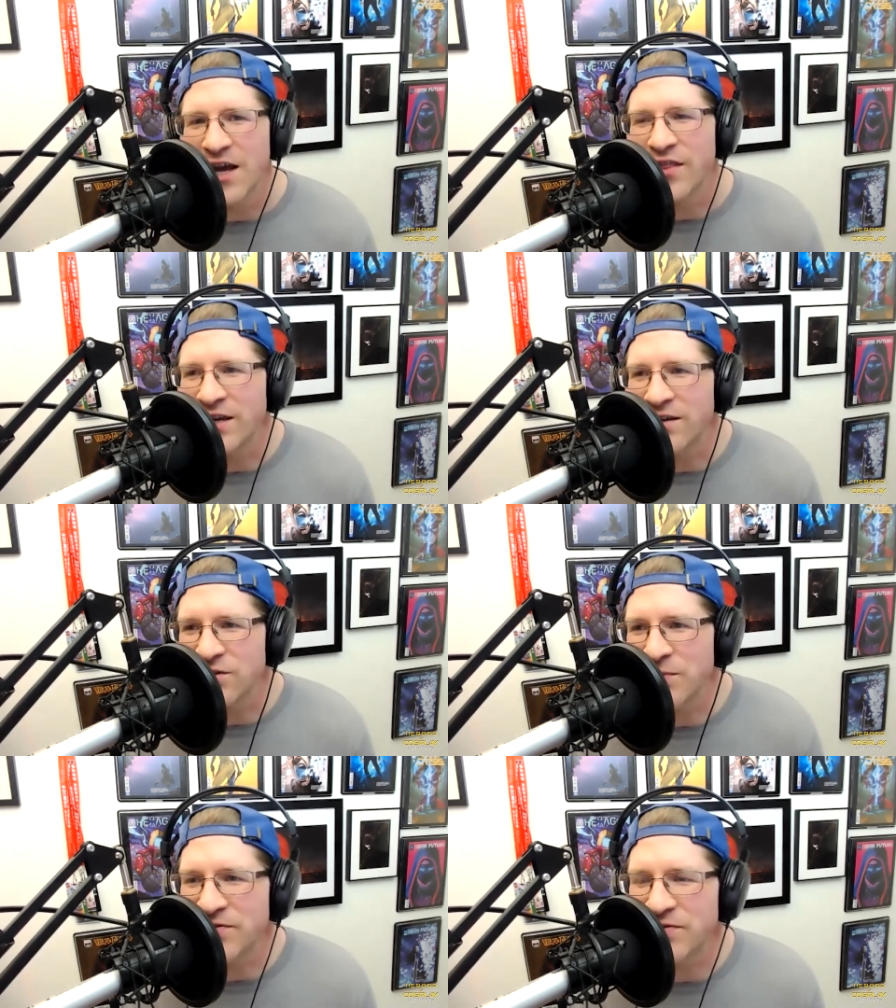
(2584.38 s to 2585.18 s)
thank you
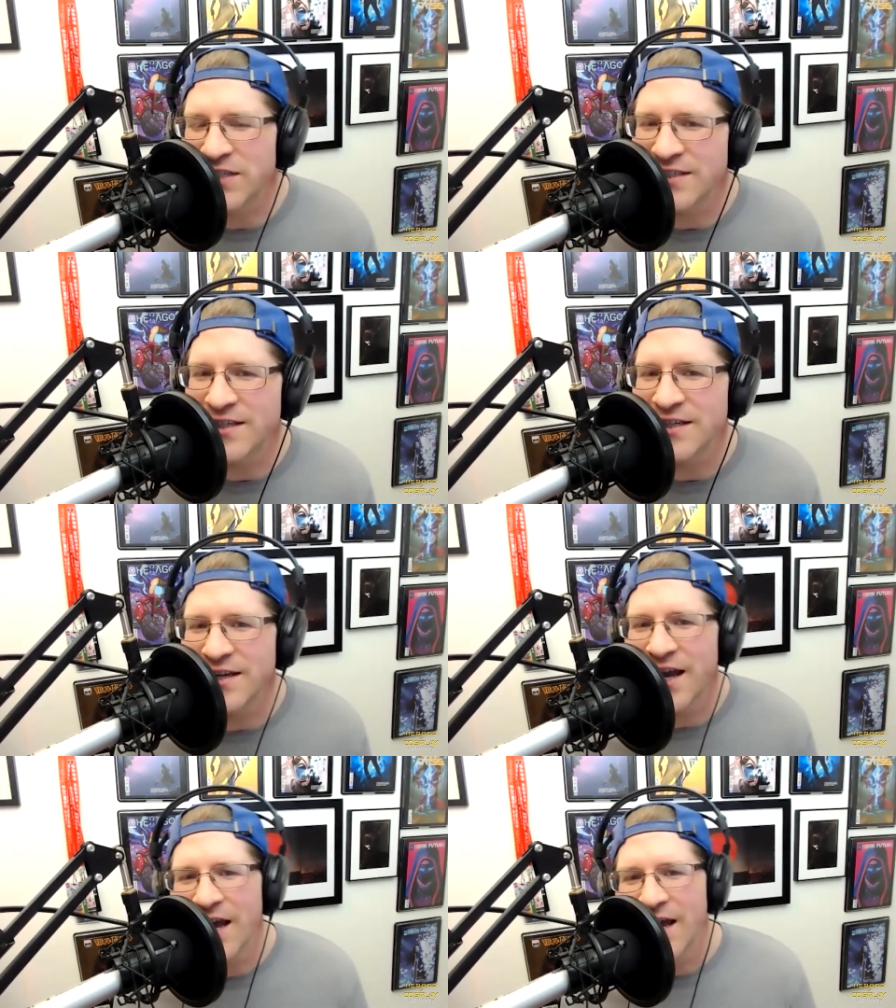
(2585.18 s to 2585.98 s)
so much for
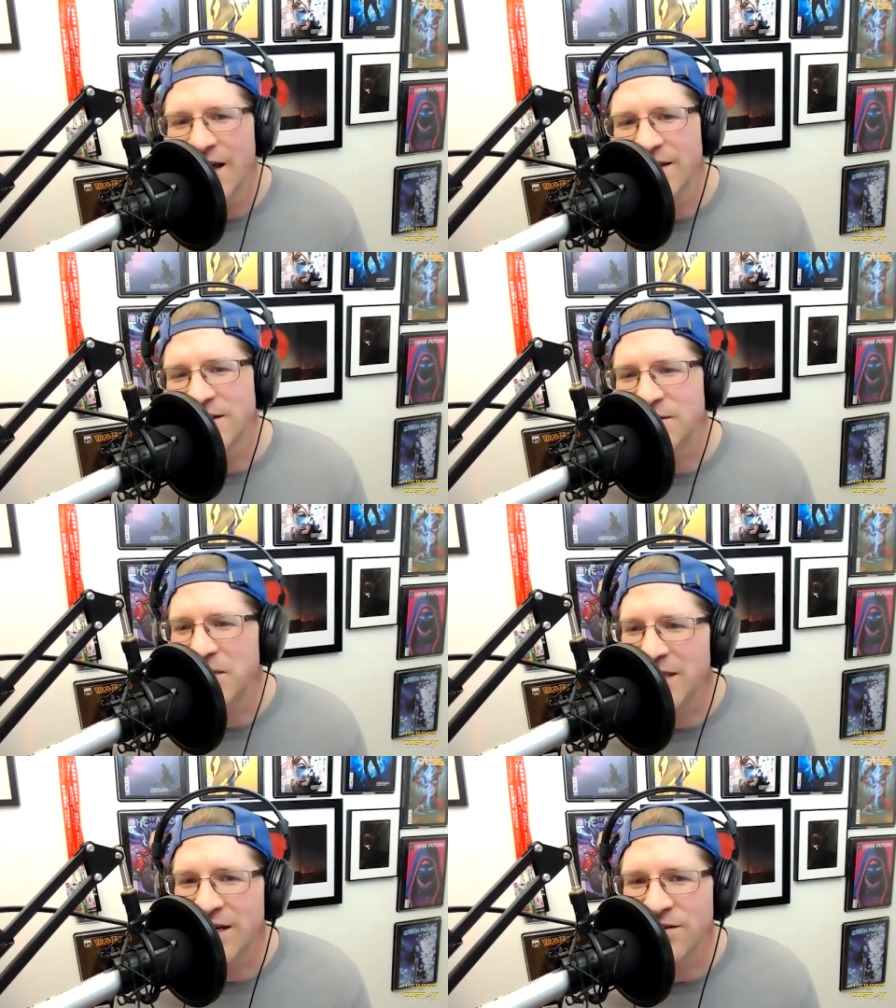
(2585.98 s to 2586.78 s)
listening. This has
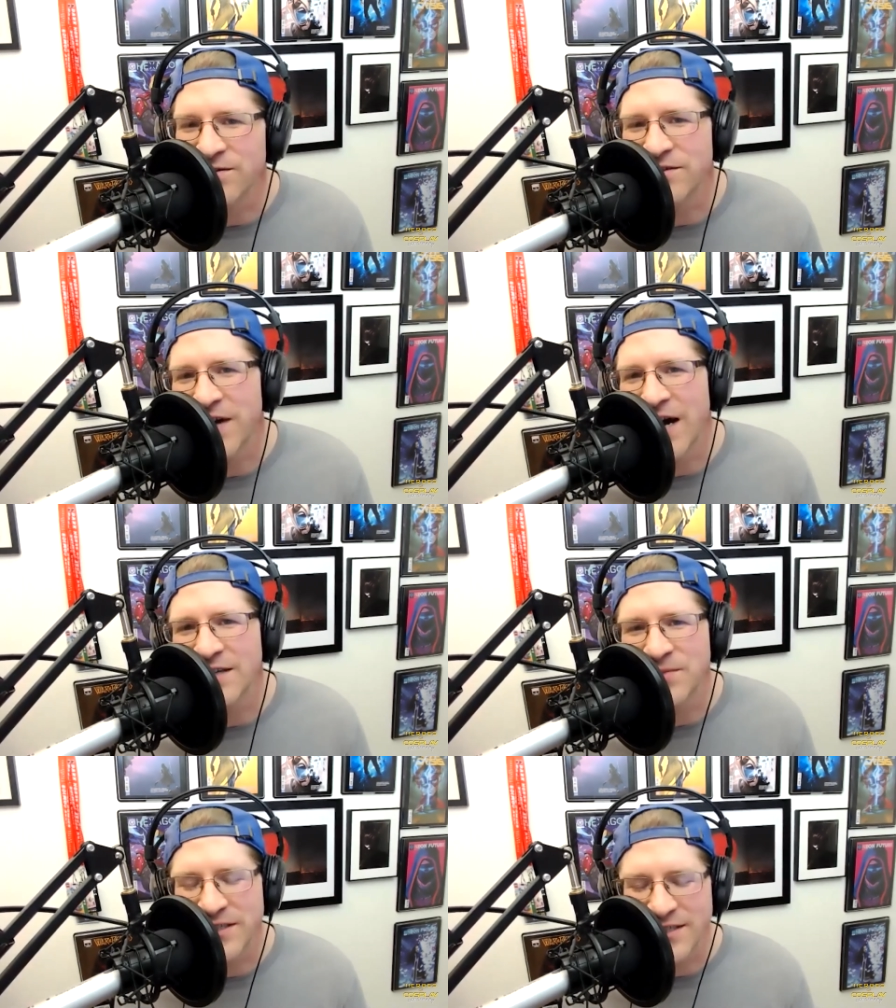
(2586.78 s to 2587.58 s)
been the Heroes of
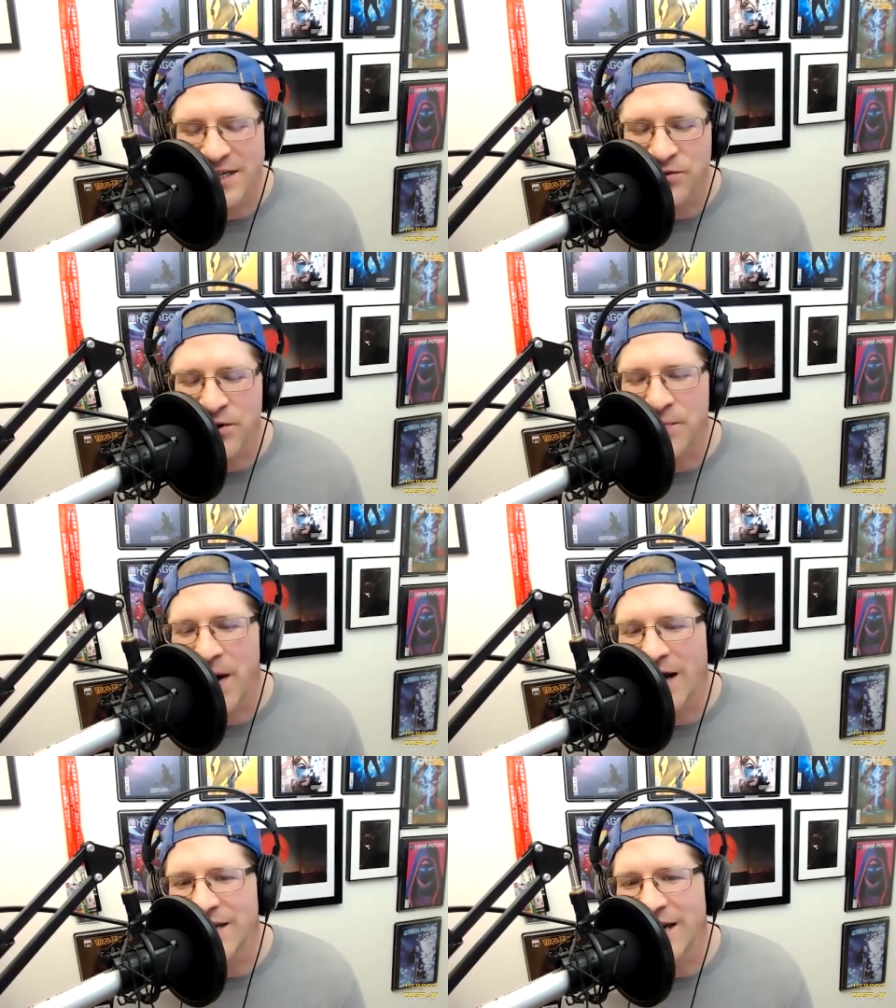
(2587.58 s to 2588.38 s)
Cosplay Sanctuary
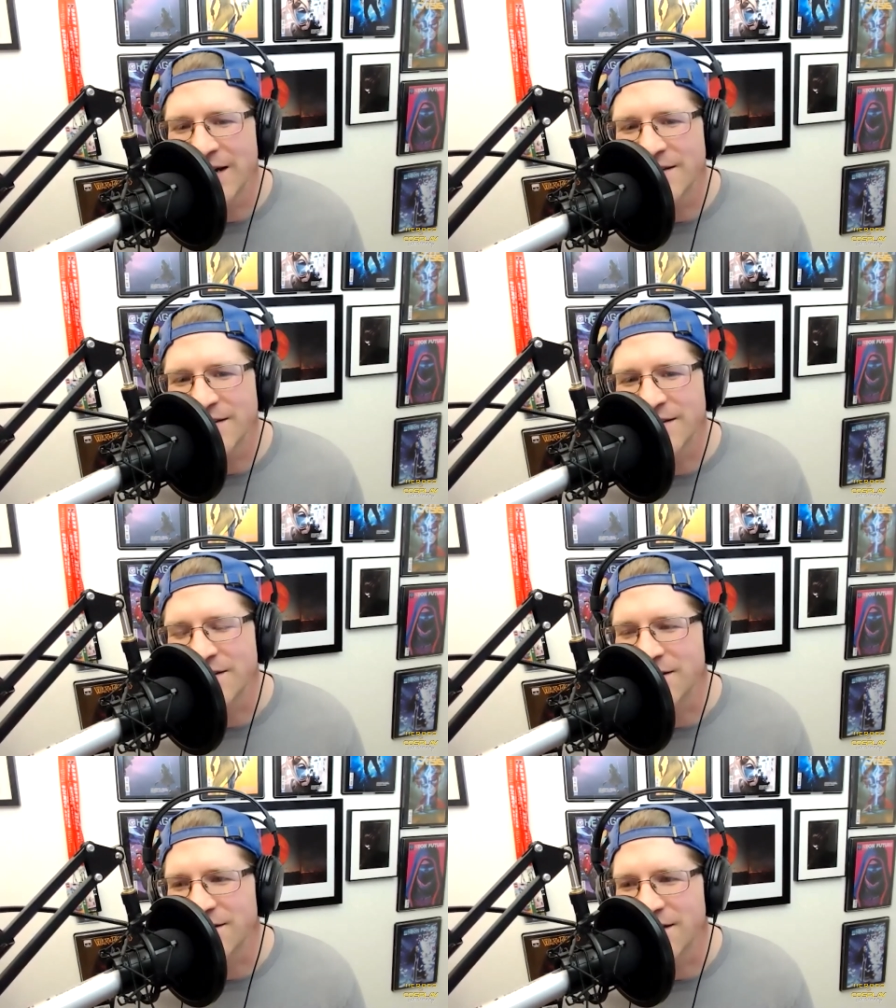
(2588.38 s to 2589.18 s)
podcast.
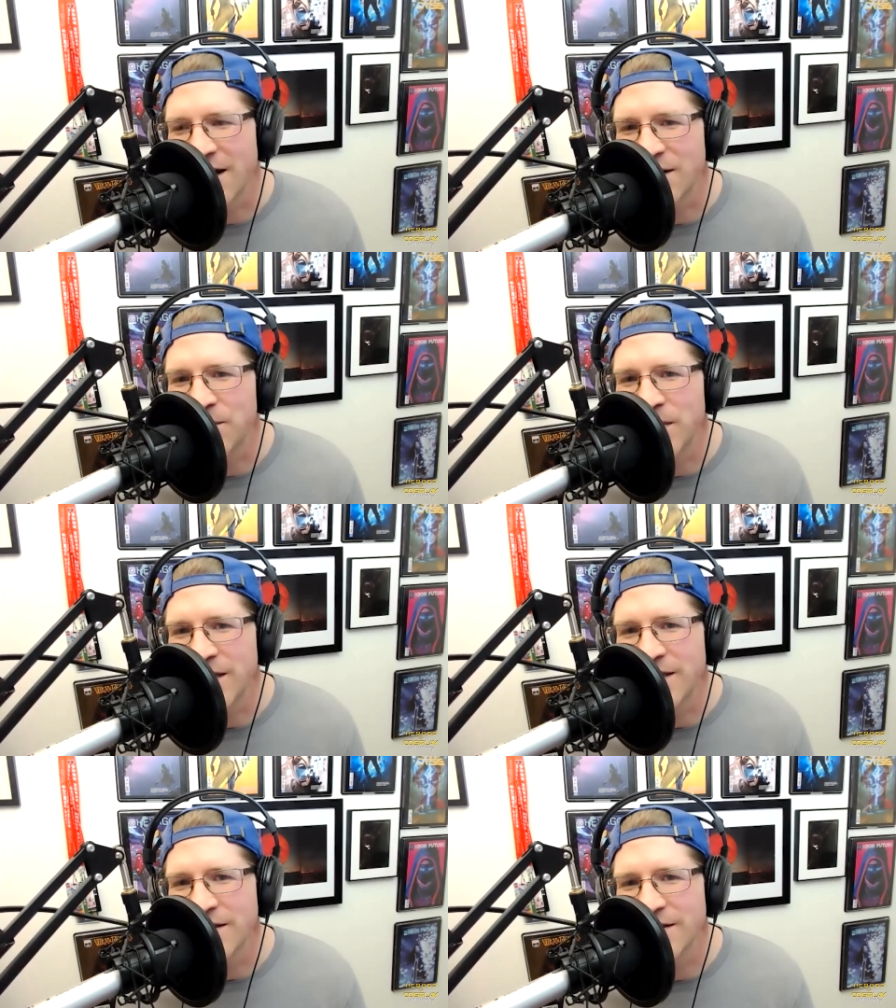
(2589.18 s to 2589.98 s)
This is Scotty
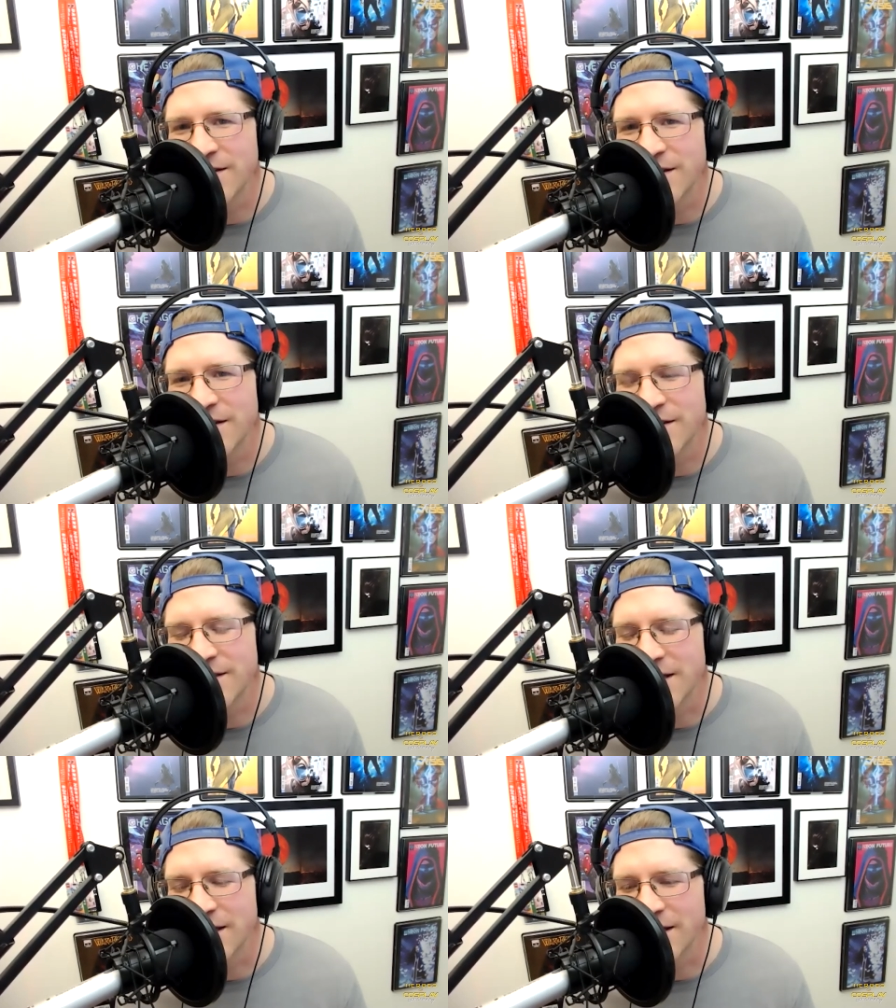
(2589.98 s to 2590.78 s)
B
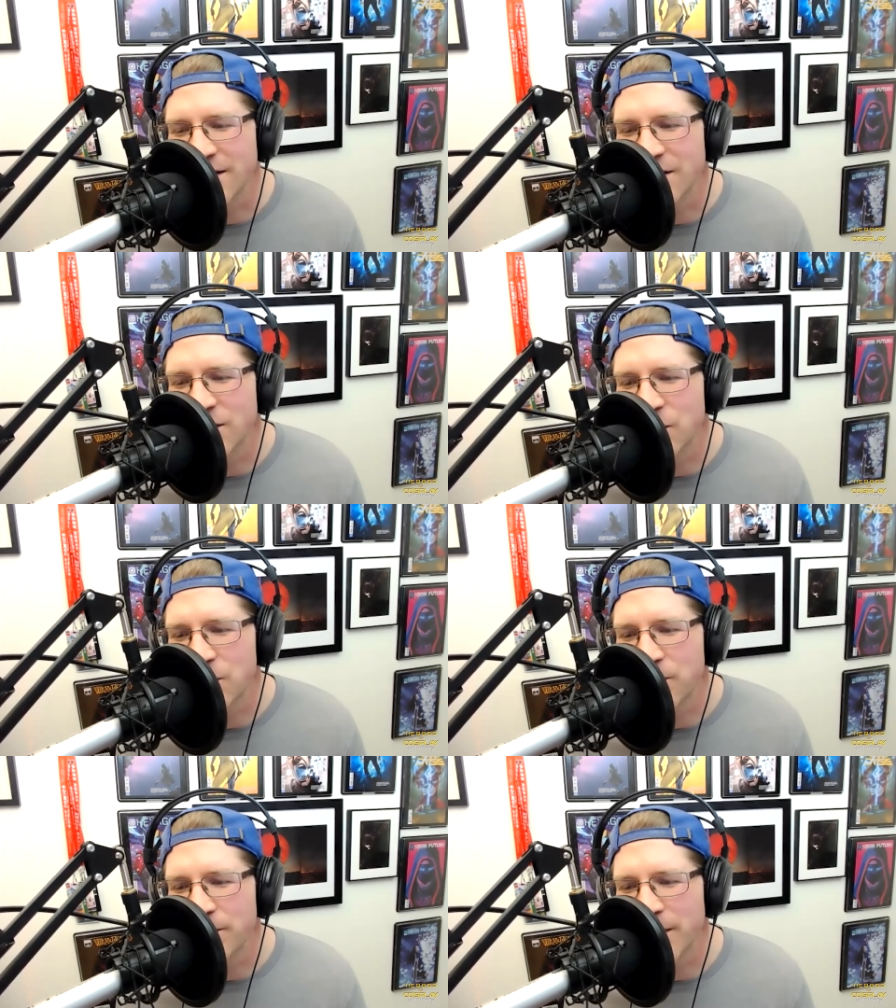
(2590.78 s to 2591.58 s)
saying
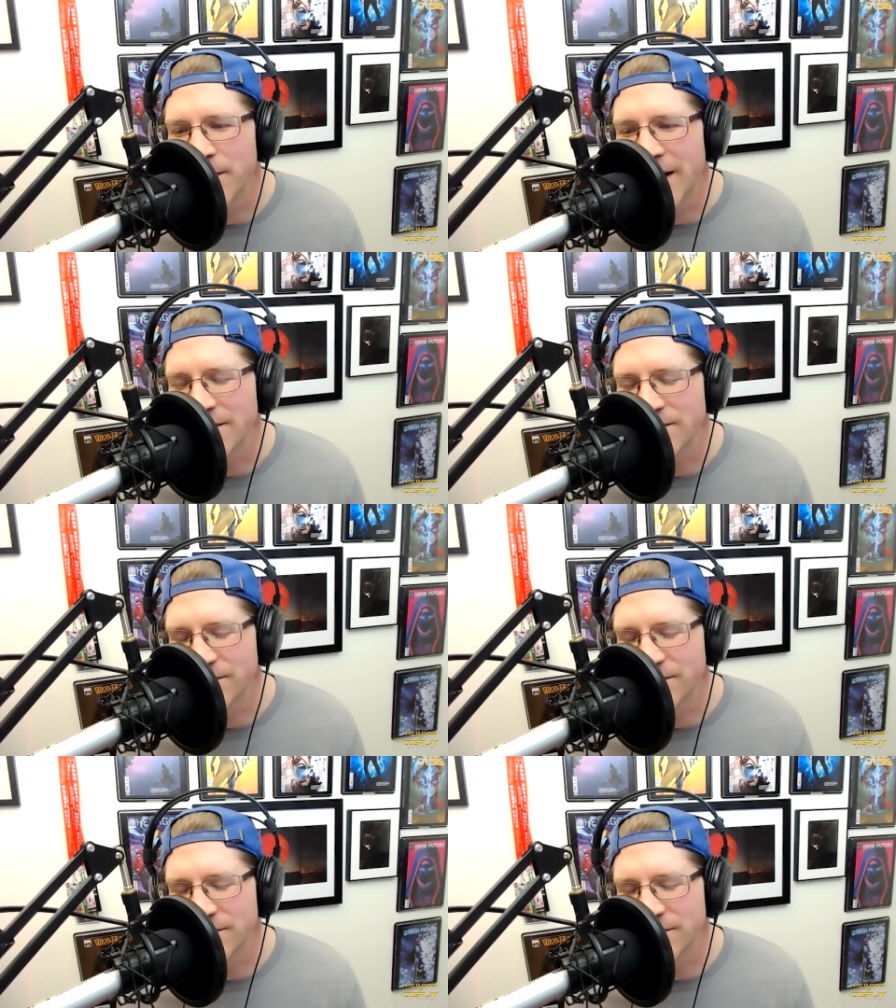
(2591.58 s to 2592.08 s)
bye-bye.